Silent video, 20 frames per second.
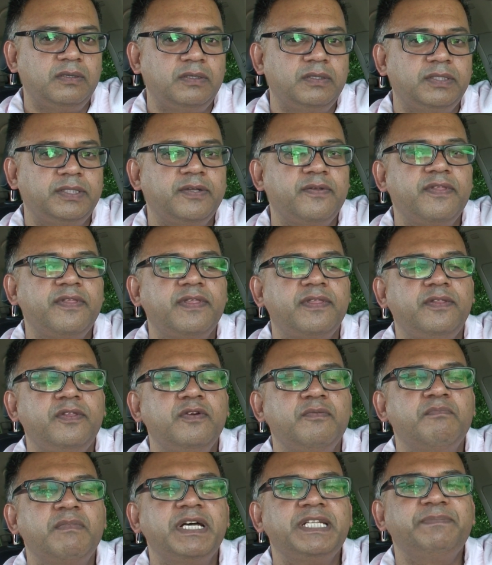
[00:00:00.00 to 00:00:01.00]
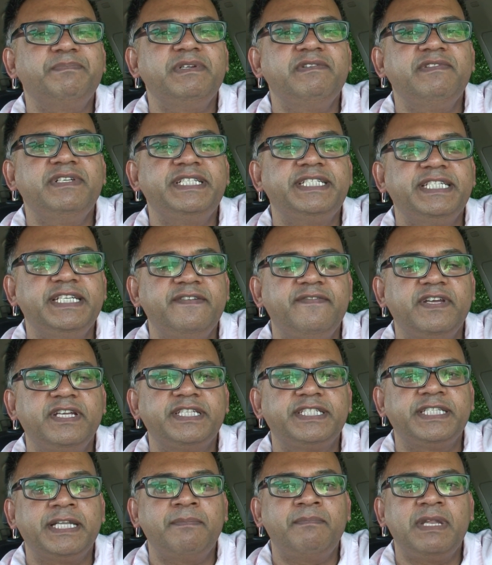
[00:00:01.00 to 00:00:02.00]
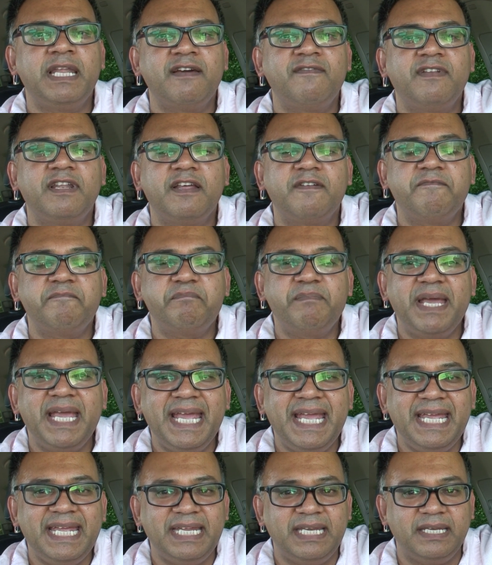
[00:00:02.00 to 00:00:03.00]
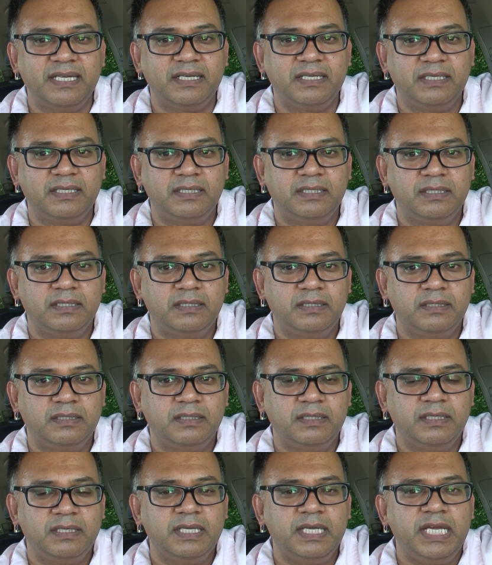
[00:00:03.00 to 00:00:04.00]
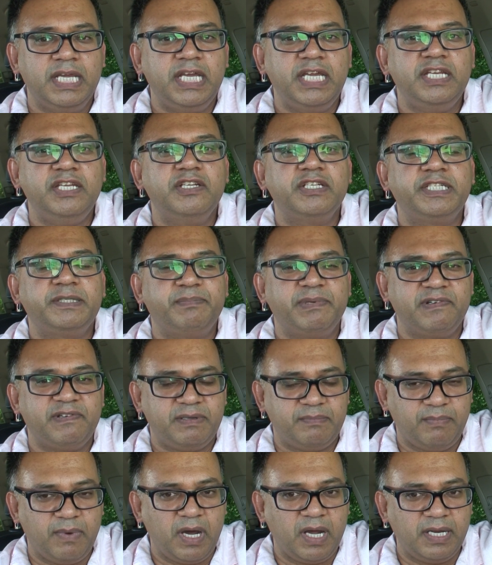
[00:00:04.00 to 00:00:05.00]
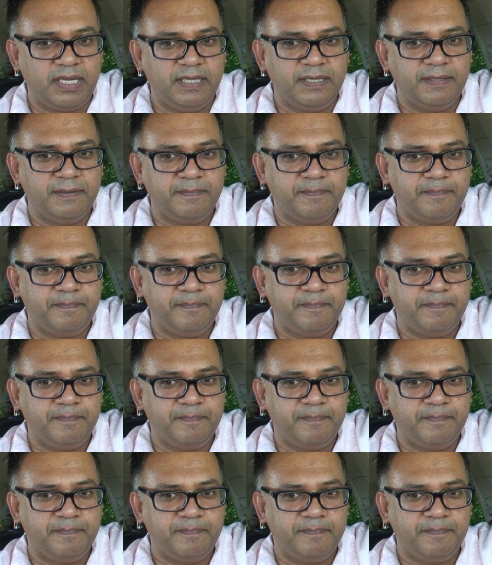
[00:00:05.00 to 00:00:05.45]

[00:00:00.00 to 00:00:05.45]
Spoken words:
So you must be receiving some level of pain in your spirit body.